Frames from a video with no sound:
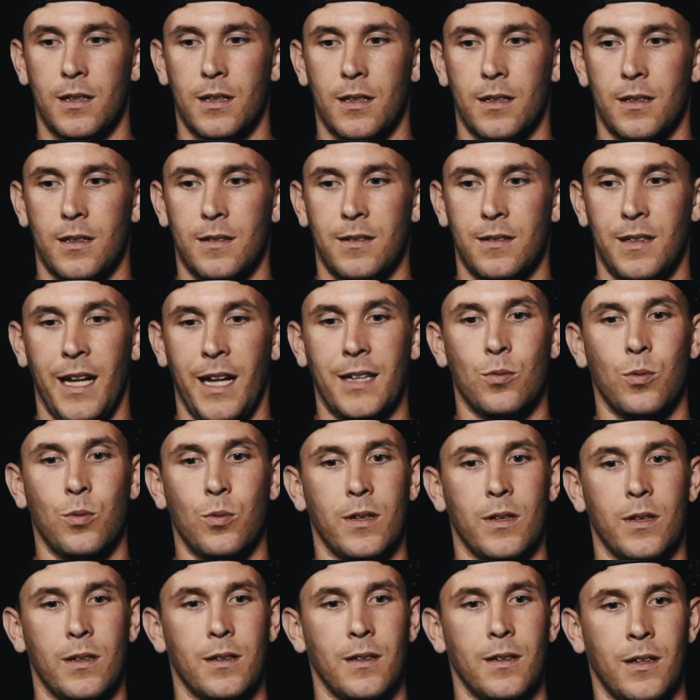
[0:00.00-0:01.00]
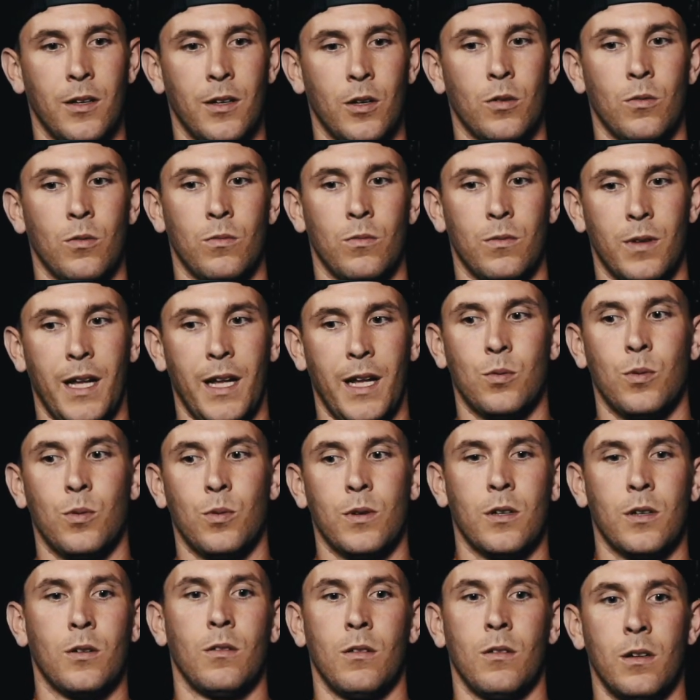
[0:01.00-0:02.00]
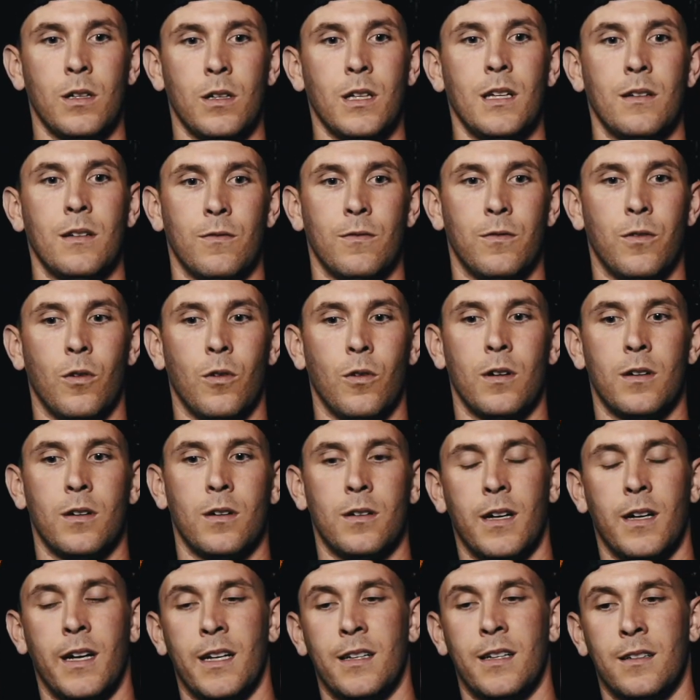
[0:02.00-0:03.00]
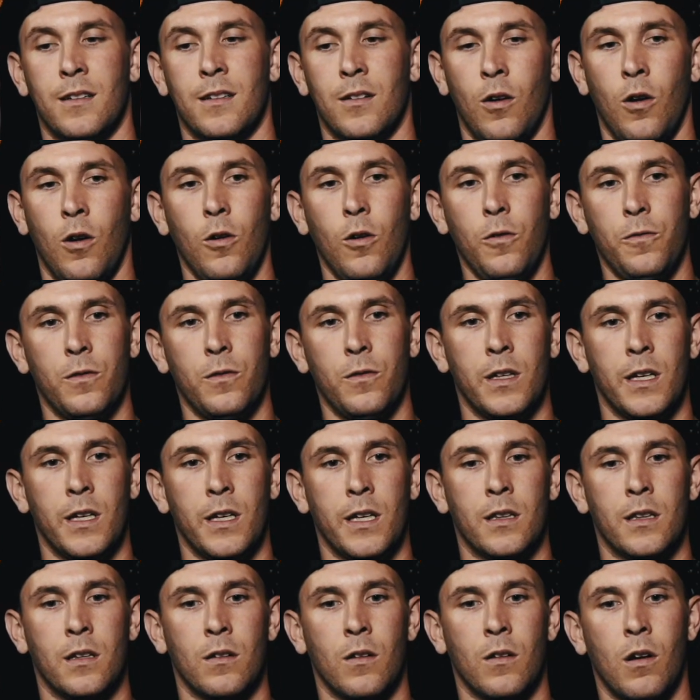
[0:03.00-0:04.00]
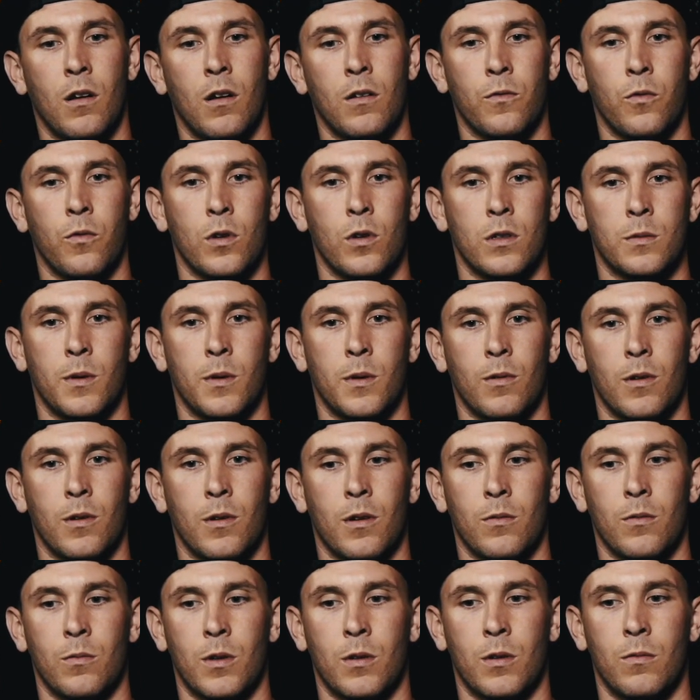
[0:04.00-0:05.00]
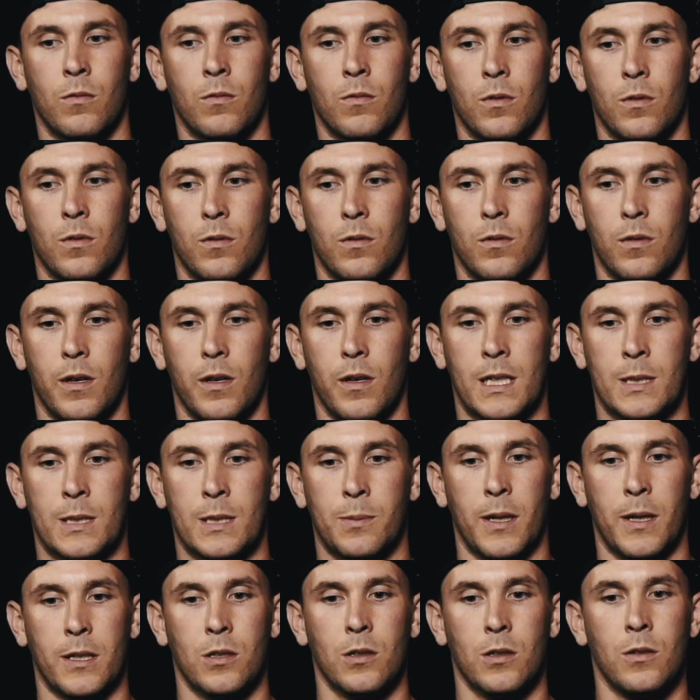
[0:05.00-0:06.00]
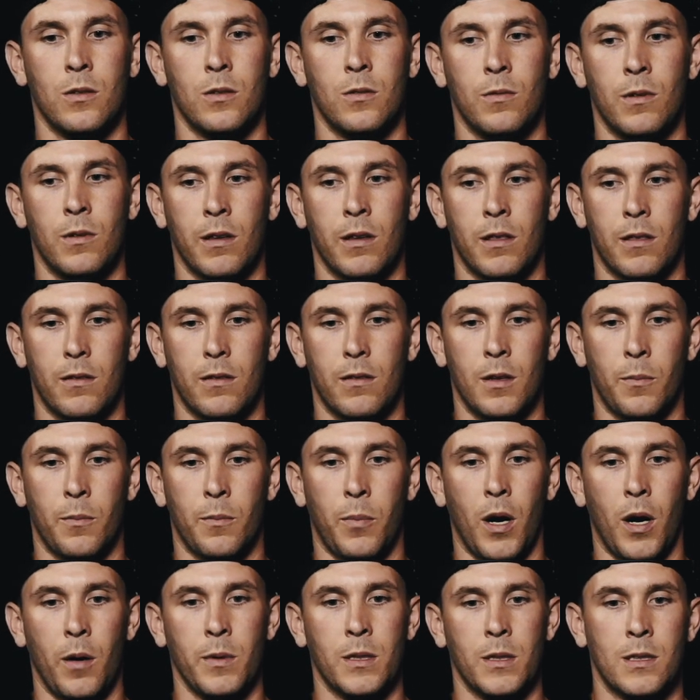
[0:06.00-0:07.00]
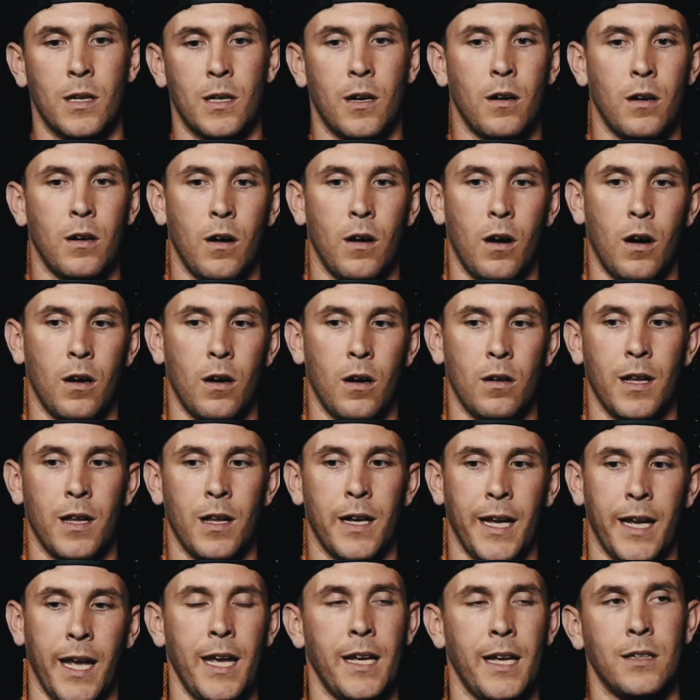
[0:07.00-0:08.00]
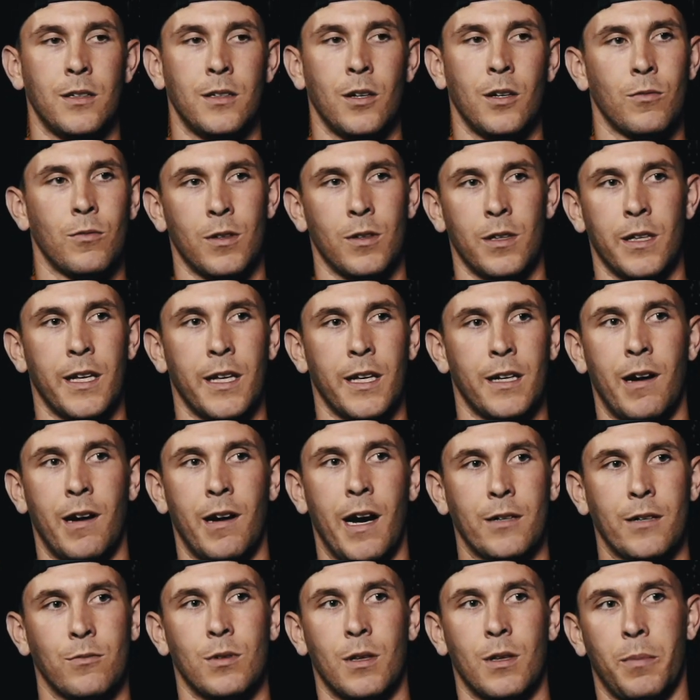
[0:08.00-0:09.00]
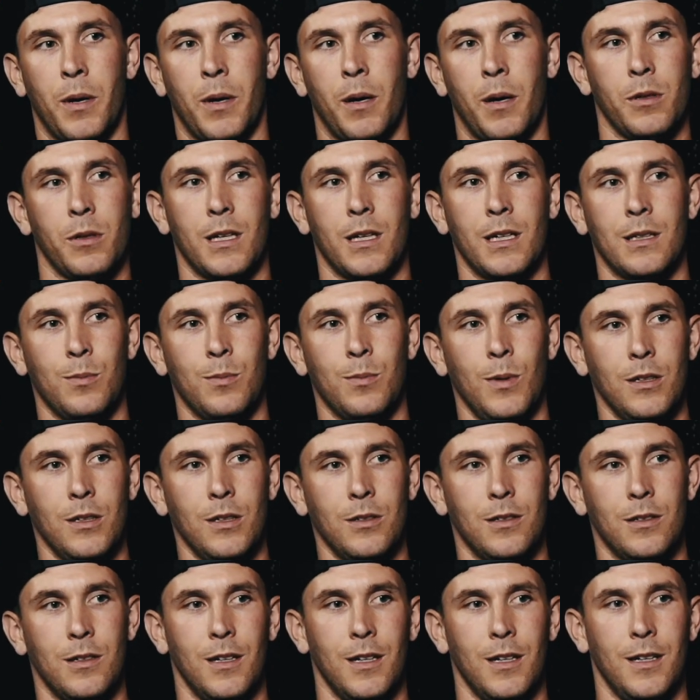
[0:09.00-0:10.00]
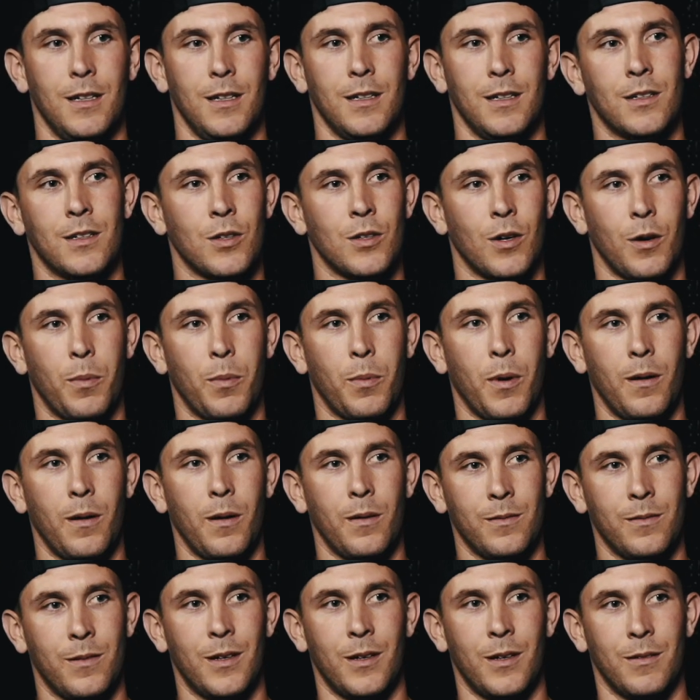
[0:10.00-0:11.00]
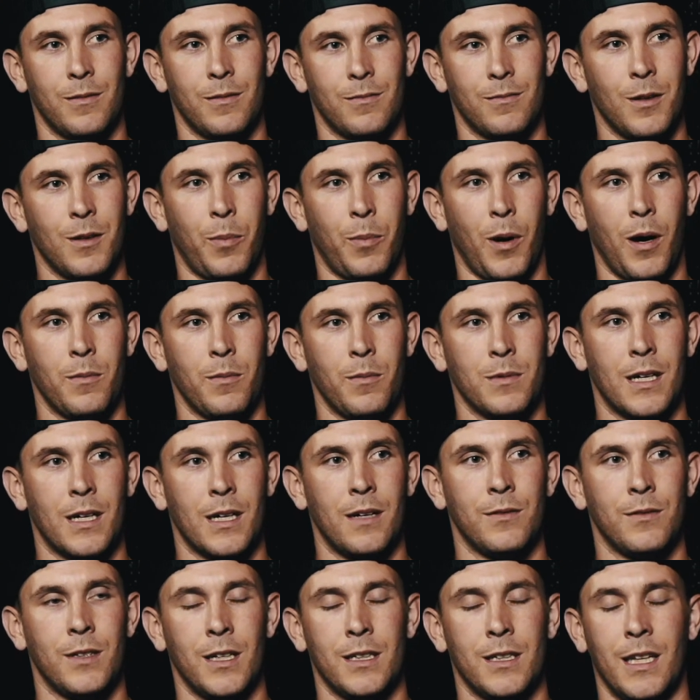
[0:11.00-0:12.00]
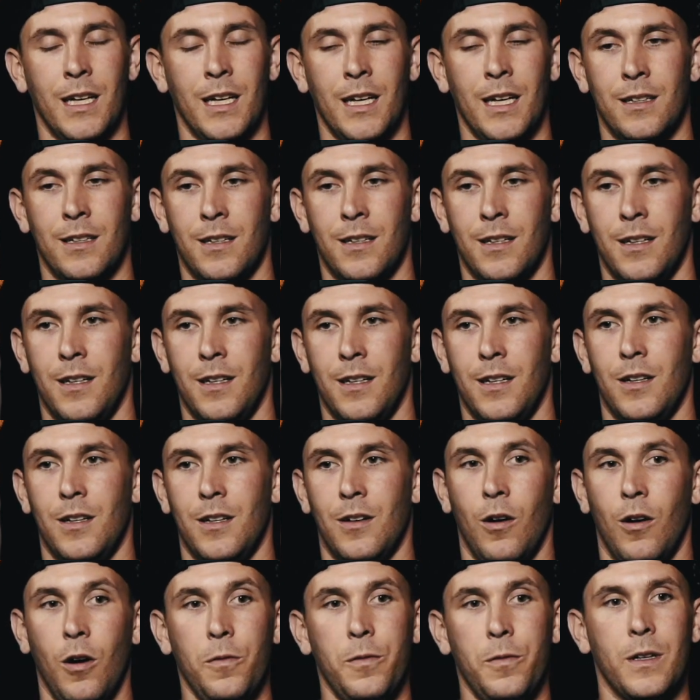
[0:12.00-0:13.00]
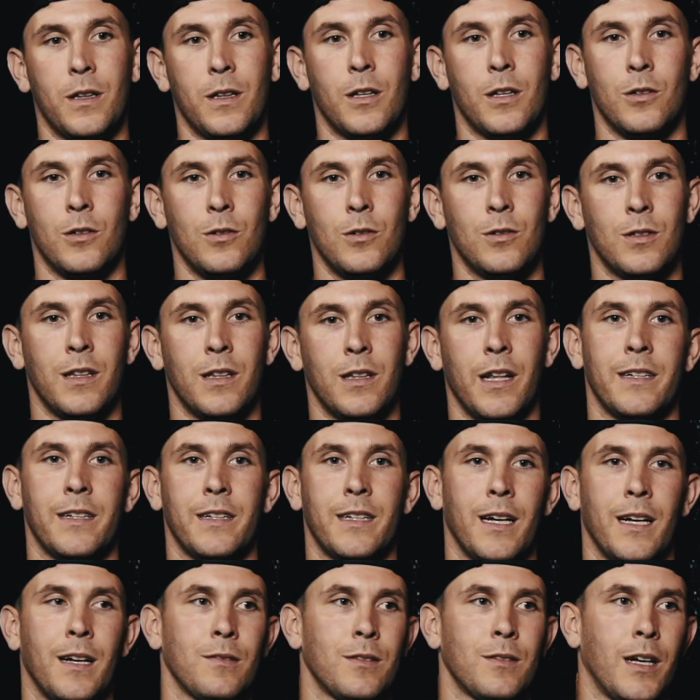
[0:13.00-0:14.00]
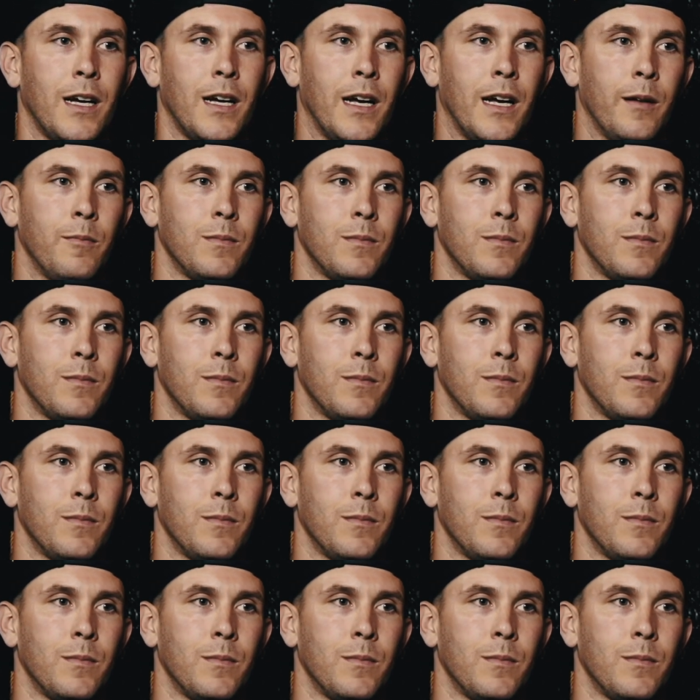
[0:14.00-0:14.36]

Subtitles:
that's what they're looking for, and hopefully in the law enforcement world, we're, especially with departments that are like, hey, don't really interact with the public as much, because there are departments that have done that. Hopefully they're using that downtime